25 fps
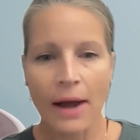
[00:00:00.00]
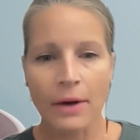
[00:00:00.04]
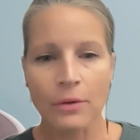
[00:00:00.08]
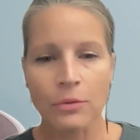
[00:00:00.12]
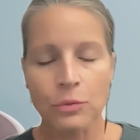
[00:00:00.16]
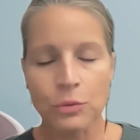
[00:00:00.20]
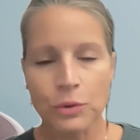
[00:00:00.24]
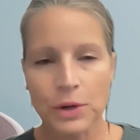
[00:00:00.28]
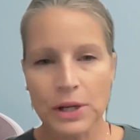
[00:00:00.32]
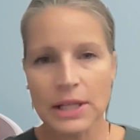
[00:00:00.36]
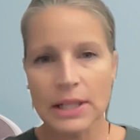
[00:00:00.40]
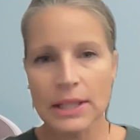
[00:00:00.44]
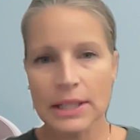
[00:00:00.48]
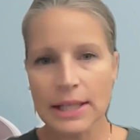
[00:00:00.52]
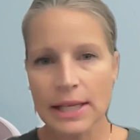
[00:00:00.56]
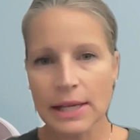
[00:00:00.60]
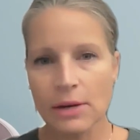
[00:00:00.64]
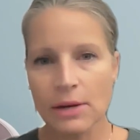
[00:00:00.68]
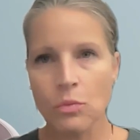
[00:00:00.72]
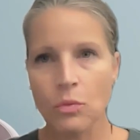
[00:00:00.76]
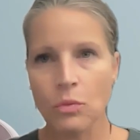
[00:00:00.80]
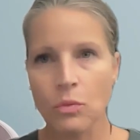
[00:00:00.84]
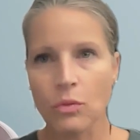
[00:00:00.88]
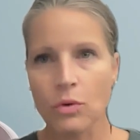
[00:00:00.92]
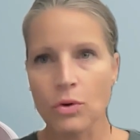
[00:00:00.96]
I
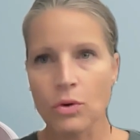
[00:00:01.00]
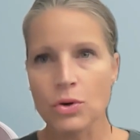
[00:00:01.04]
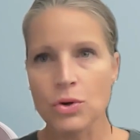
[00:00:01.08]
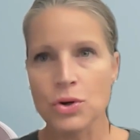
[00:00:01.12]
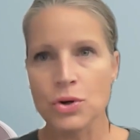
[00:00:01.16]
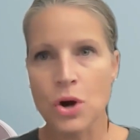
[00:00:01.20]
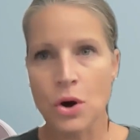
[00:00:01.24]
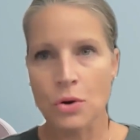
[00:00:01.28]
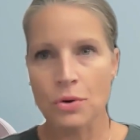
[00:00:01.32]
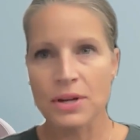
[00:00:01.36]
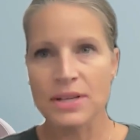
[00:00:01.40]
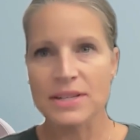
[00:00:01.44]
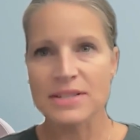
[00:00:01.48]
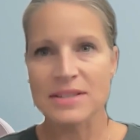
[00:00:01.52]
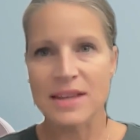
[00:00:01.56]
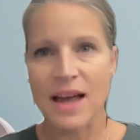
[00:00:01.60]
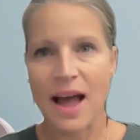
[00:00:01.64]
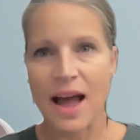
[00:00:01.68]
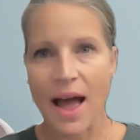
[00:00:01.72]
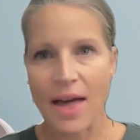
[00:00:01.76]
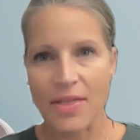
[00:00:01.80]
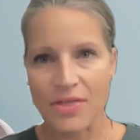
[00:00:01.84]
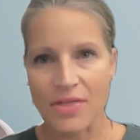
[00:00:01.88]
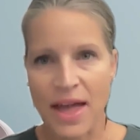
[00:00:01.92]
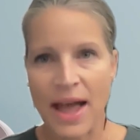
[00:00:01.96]
really notice
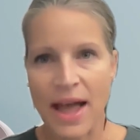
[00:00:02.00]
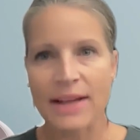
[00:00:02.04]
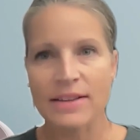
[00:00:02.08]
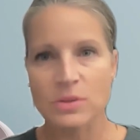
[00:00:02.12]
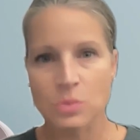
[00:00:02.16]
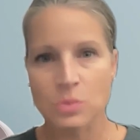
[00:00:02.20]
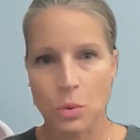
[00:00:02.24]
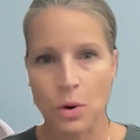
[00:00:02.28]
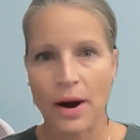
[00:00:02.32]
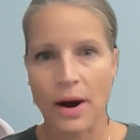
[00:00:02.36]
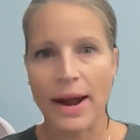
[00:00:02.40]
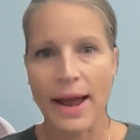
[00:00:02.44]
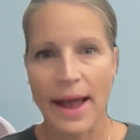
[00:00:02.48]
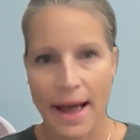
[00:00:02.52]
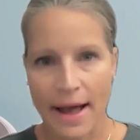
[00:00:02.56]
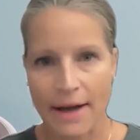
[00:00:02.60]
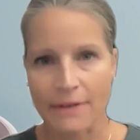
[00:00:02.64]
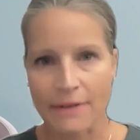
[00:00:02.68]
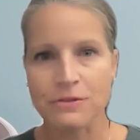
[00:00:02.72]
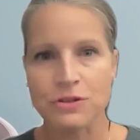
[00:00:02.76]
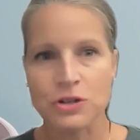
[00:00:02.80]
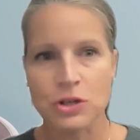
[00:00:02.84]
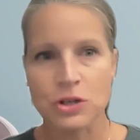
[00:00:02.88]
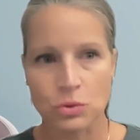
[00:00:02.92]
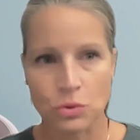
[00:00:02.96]
that that's where I
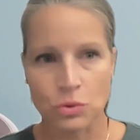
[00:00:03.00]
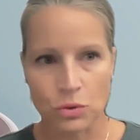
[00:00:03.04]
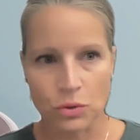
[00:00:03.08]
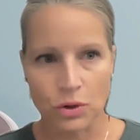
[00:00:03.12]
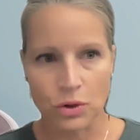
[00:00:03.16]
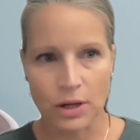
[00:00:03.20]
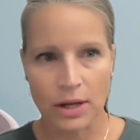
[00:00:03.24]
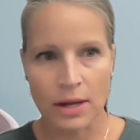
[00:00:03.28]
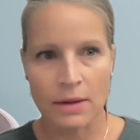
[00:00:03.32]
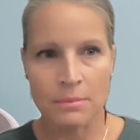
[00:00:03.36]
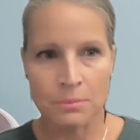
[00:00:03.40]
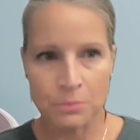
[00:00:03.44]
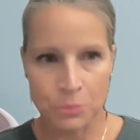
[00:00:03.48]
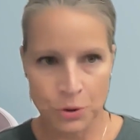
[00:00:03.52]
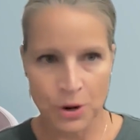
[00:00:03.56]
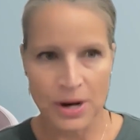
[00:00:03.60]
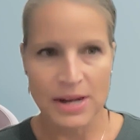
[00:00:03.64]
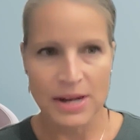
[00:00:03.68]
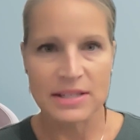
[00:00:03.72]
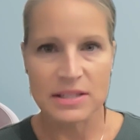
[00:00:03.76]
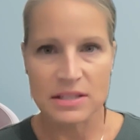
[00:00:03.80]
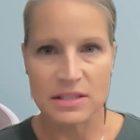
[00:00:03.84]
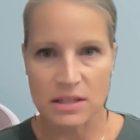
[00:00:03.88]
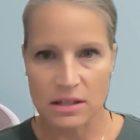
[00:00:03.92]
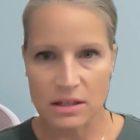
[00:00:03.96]
have to
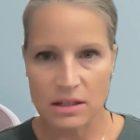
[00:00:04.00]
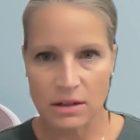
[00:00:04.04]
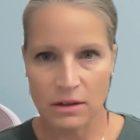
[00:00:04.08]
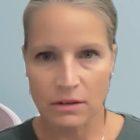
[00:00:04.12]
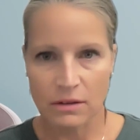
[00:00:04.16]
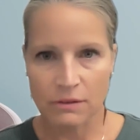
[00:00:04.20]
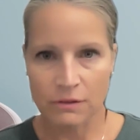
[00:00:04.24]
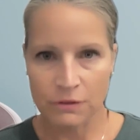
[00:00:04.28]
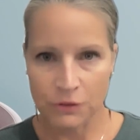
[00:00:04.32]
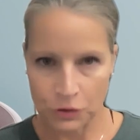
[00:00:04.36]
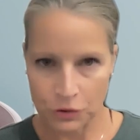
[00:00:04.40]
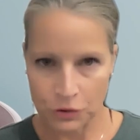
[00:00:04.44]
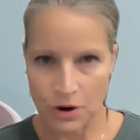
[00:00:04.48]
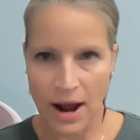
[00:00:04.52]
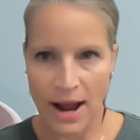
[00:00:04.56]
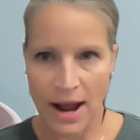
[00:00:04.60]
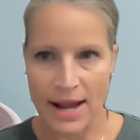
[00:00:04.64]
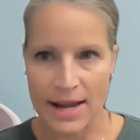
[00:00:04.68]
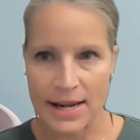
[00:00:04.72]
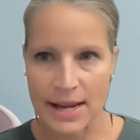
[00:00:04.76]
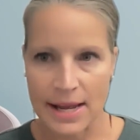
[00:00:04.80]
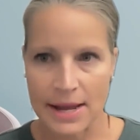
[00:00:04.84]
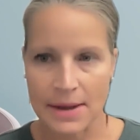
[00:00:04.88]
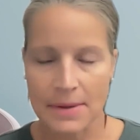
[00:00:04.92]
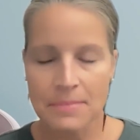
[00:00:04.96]
embrace
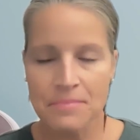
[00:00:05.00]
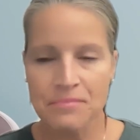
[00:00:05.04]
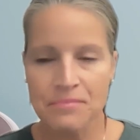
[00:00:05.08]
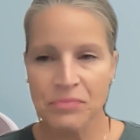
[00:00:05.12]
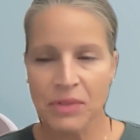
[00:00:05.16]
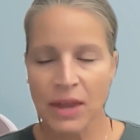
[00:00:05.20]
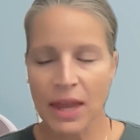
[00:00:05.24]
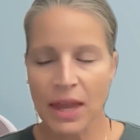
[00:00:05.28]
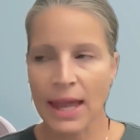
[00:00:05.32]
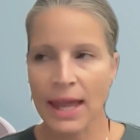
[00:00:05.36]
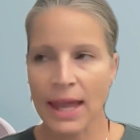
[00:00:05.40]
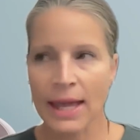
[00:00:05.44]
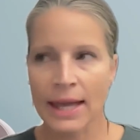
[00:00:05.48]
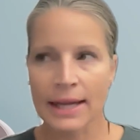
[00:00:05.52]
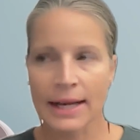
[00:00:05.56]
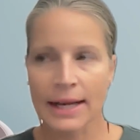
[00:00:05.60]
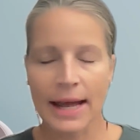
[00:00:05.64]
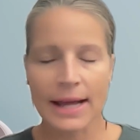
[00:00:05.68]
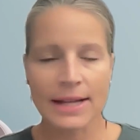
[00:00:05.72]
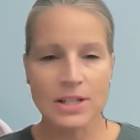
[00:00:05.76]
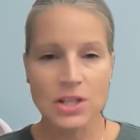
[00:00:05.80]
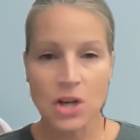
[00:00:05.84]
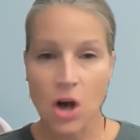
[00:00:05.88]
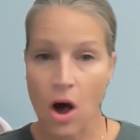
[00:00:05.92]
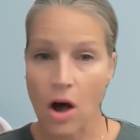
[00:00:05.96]
variety. And
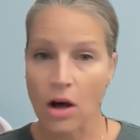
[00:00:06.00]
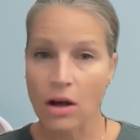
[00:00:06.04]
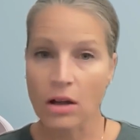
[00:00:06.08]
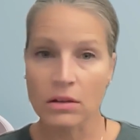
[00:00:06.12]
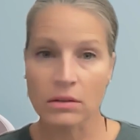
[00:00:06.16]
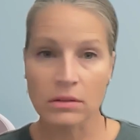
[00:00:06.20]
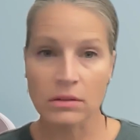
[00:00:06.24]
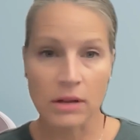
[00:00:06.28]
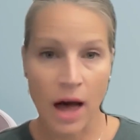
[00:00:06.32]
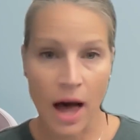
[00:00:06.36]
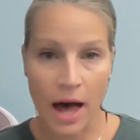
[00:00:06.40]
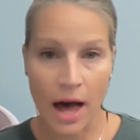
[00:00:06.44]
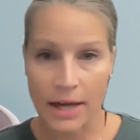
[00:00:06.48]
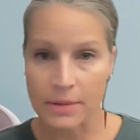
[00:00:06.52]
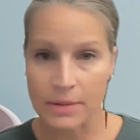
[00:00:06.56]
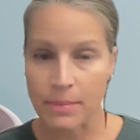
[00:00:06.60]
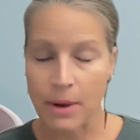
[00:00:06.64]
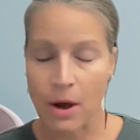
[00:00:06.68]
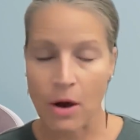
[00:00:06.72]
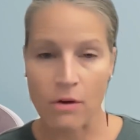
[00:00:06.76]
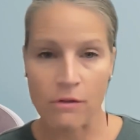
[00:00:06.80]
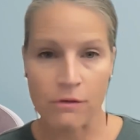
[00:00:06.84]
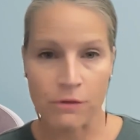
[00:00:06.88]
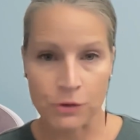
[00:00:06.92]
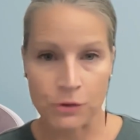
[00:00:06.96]
I talk a lot
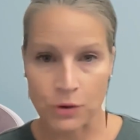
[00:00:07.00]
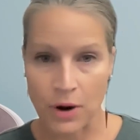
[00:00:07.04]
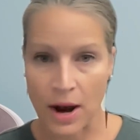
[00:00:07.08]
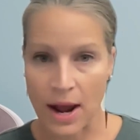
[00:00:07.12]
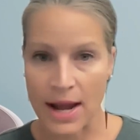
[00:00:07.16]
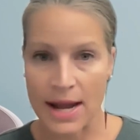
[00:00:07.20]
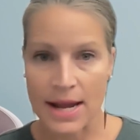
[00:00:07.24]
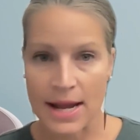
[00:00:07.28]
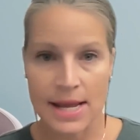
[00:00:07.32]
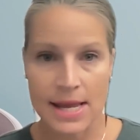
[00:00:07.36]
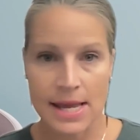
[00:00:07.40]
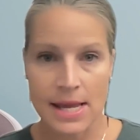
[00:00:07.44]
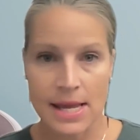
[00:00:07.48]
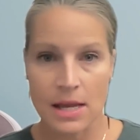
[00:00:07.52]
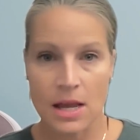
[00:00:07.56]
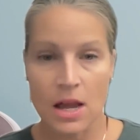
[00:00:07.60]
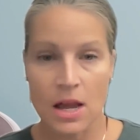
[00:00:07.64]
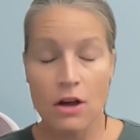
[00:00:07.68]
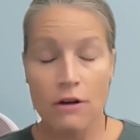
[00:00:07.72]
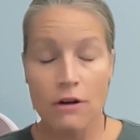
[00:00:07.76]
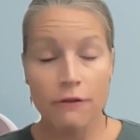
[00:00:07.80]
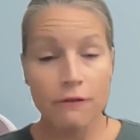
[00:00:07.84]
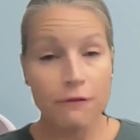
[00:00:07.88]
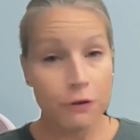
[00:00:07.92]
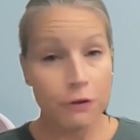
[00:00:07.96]
about variety
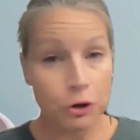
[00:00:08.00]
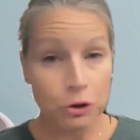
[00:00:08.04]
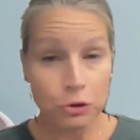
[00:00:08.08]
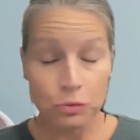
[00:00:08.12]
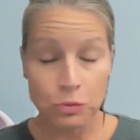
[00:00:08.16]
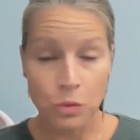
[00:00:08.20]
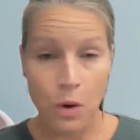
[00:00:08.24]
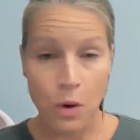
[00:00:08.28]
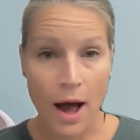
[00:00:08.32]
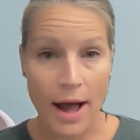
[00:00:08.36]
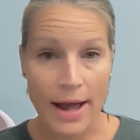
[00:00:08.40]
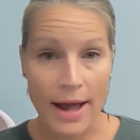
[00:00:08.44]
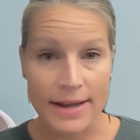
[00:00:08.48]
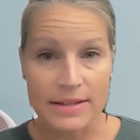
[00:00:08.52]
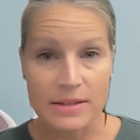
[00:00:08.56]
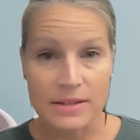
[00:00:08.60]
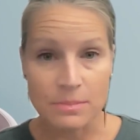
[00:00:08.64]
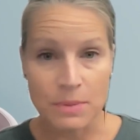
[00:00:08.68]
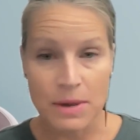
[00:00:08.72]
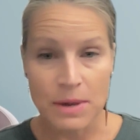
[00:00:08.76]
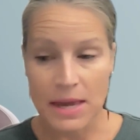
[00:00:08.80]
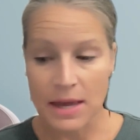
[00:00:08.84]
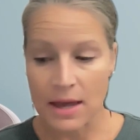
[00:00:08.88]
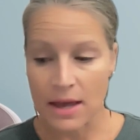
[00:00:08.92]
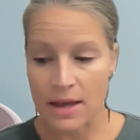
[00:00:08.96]
food wise
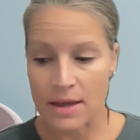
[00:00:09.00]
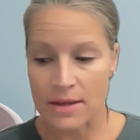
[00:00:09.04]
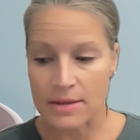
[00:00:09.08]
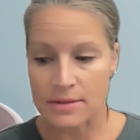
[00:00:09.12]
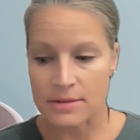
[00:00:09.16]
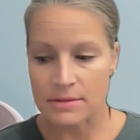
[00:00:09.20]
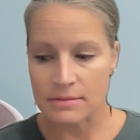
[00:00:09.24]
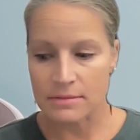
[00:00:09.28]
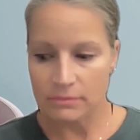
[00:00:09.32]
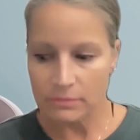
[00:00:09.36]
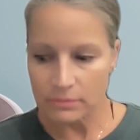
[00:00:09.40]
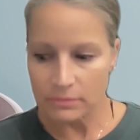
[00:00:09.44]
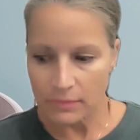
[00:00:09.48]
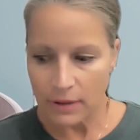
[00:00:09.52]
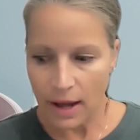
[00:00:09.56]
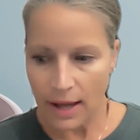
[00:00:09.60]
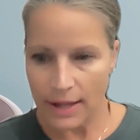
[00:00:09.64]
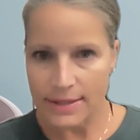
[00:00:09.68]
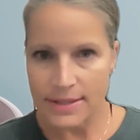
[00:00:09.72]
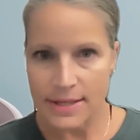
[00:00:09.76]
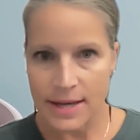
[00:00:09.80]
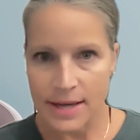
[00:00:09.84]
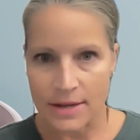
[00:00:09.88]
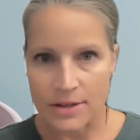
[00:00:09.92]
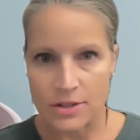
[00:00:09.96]
because
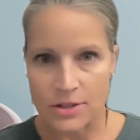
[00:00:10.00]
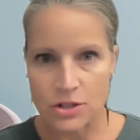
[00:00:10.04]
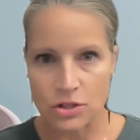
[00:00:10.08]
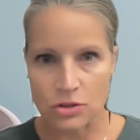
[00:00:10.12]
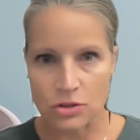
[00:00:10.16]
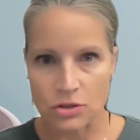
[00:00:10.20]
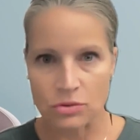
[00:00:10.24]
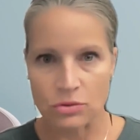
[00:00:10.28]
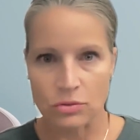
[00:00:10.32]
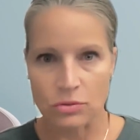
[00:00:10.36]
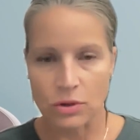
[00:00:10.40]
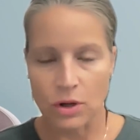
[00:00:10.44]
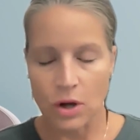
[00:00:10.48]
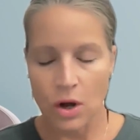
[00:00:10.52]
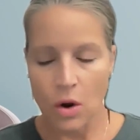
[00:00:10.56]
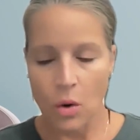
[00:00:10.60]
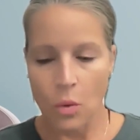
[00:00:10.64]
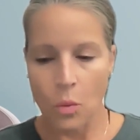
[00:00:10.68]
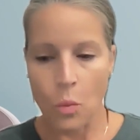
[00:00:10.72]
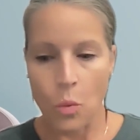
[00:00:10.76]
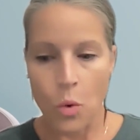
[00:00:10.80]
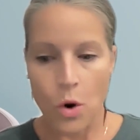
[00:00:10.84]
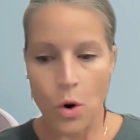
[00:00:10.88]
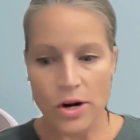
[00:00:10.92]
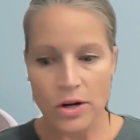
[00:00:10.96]
I tend to
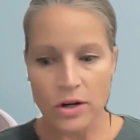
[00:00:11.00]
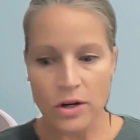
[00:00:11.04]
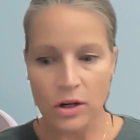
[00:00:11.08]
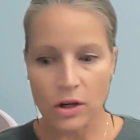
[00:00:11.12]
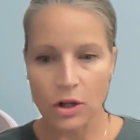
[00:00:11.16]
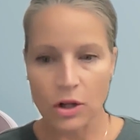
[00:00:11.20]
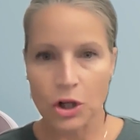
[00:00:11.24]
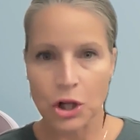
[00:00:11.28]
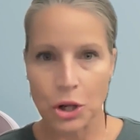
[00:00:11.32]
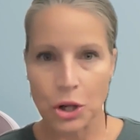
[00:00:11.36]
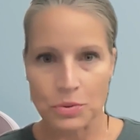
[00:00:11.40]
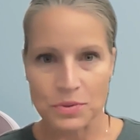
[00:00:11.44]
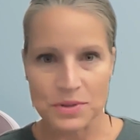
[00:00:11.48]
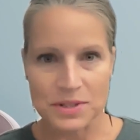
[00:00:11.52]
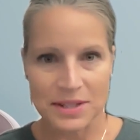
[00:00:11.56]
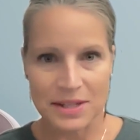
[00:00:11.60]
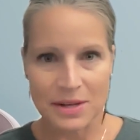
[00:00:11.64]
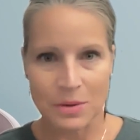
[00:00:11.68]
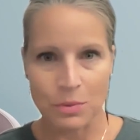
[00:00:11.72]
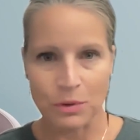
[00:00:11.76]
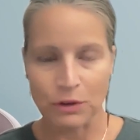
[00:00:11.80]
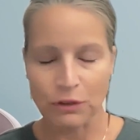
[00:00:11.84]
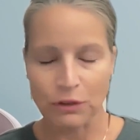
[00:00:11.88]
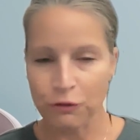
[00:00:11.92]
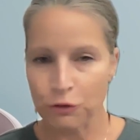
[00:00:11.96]
work closely
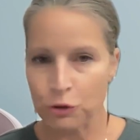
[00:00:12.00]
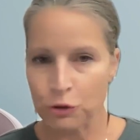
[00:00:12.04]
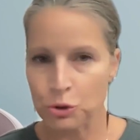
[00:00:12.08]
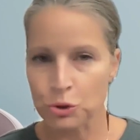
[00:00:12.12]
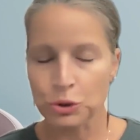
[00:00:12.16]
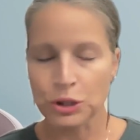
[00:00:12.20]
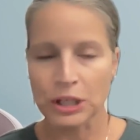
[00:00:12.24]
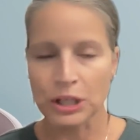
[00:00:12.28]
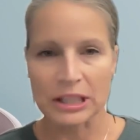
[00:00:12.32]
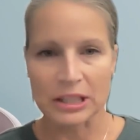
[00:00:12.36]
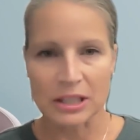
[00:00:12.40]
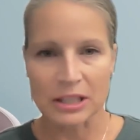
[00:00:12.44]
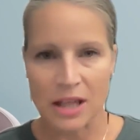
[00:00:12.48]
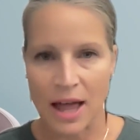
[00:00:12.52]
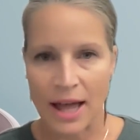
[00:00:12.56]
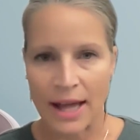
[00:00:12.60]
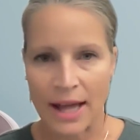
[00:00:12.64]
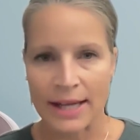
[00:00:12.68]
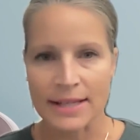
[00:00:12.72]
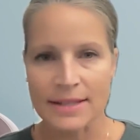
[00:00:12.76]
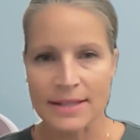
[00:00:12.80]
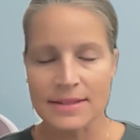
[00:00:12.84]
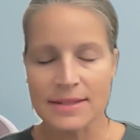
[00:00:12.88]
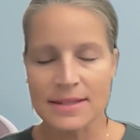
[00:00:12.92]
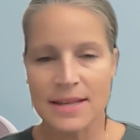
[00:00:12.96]
with food and
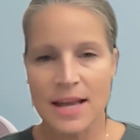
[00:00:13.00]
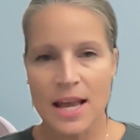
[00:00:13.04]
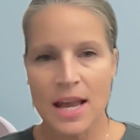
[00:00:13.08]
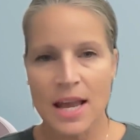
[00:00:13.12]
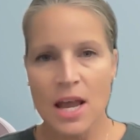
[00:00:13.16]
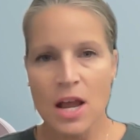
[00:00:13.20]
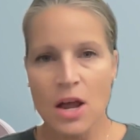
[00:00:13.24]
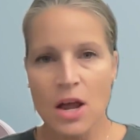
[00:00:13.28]
clients,